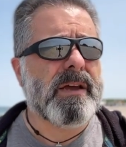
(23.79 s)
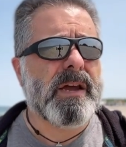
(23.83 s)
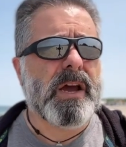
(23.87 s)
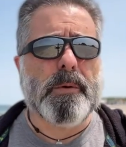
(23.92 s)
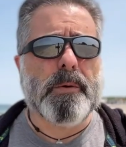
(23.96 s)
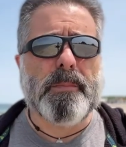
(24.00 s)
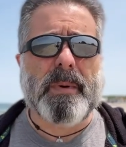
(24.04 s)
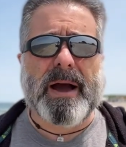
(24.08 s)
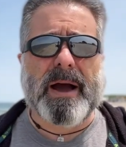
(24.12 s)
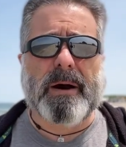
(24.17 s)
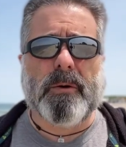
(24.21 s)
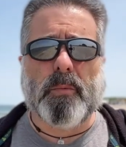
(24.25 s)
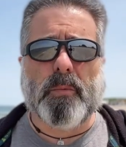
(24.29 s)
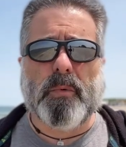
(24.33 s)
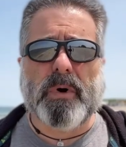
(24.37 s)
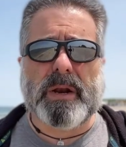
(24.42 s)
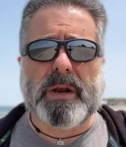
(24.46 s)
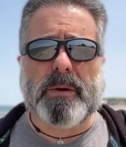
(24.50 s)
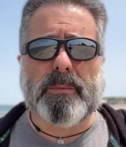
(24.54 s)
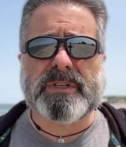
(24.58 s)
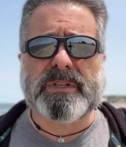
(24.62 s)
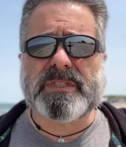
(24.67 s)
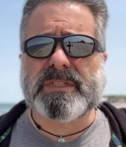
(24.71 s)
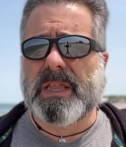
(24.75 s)
about what
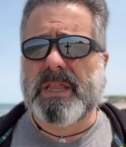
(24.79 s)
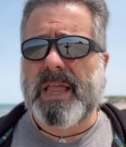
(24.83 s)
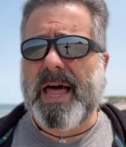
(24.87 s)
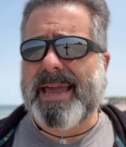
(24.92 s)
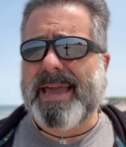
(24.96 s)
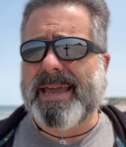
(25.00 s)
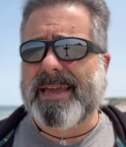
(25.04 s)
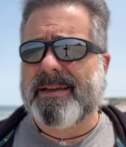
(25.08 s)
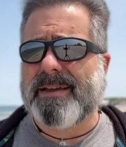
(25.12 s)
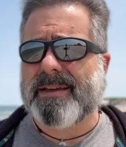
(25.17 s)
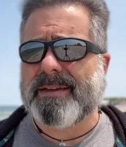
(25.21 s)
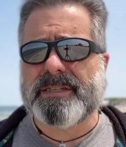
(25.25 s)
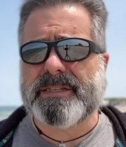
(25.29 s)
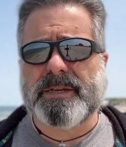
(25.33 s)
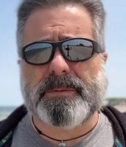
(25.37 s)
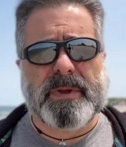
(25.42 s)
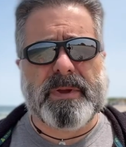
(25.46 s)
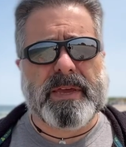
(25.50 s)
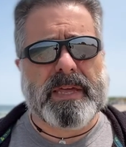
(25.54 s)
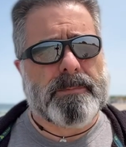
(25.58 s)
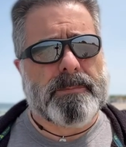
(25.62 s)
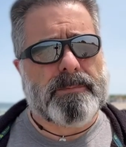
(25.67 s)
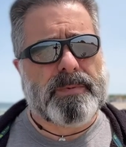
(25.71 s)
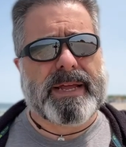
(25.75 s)
it was like to be
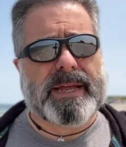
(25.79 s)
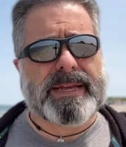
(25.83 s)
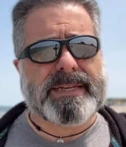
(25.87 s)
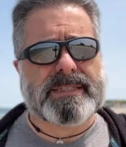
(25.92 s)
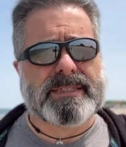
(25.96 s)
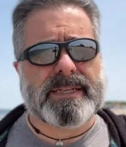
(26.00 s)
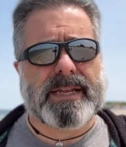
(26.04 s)
in a place